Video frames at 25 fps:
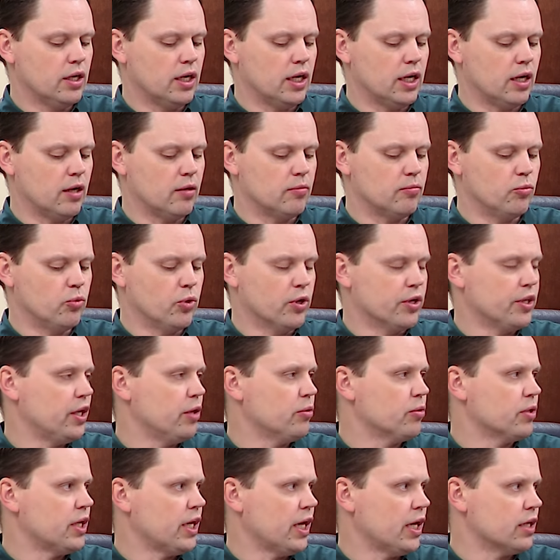um, where
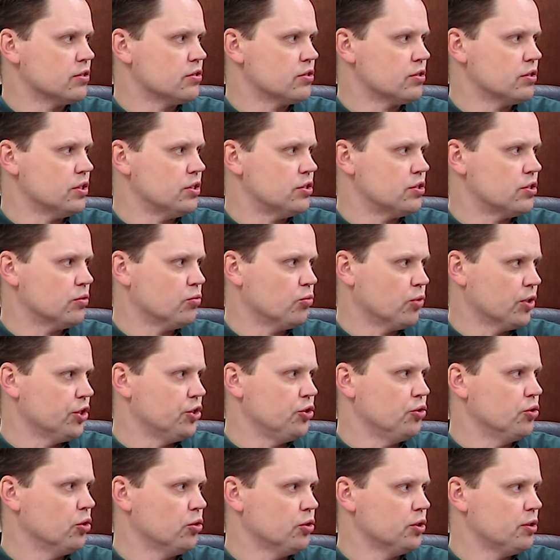they would cancel each, where
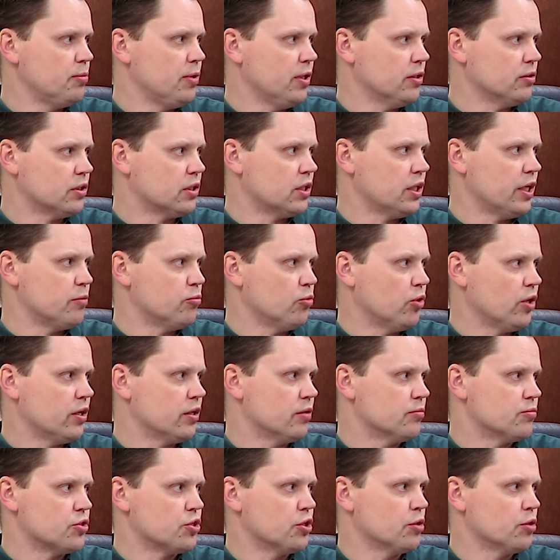you'd only be able to claim one of them.